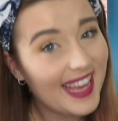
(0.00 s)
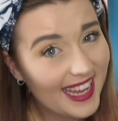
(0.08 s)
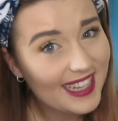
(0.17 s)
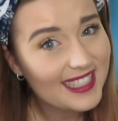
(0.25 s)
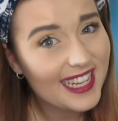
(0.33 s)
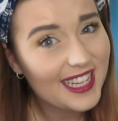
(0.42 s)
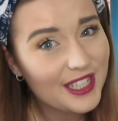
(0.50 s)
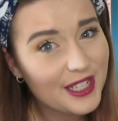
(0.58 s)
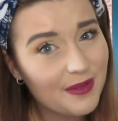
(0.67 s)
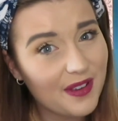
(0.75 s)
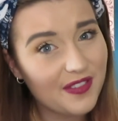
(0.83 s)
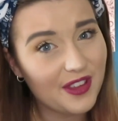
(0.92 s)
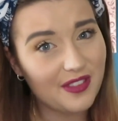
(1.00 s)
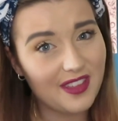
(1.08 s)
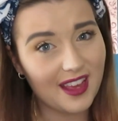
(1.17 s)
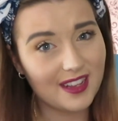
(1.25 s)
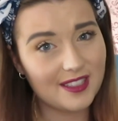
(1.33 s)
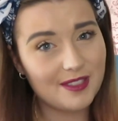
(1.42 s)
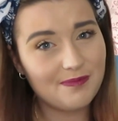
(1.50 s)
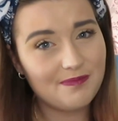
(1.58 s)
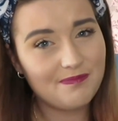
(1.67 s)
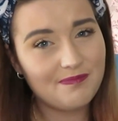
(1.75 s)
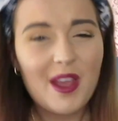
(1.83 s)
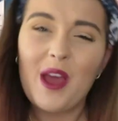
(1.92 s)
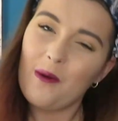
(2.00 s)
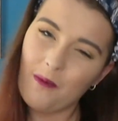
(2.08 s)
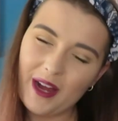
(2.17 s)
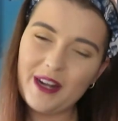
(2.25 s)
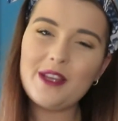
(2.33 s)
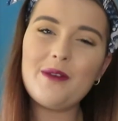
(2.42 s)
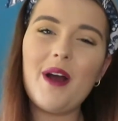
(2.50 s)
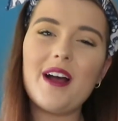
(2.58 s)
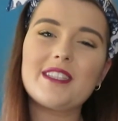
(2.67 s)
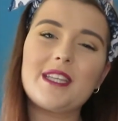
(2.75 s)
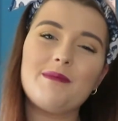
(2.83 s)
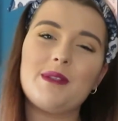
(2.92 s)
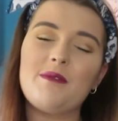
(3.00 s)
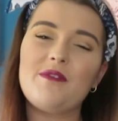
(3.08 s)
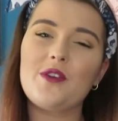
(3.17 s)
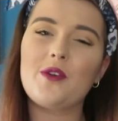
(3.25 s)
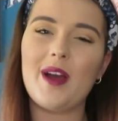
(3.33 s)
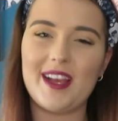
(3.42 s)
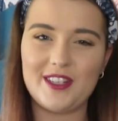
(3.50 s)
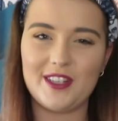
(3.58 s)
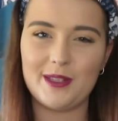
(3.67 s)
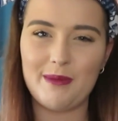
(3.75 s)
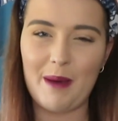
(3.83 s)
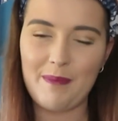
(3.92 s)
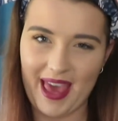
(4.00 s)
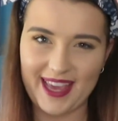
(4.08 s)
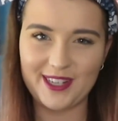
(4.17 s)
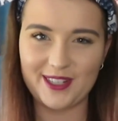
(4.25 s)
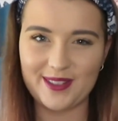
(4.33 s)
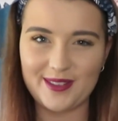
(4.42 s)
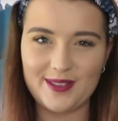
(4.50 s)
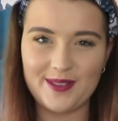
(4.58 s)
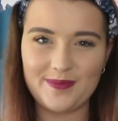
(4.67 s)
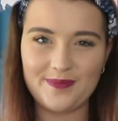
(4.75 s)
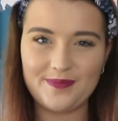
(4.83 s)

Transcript: He could teach you a few things. Why don't you ask him some of your questions about patience?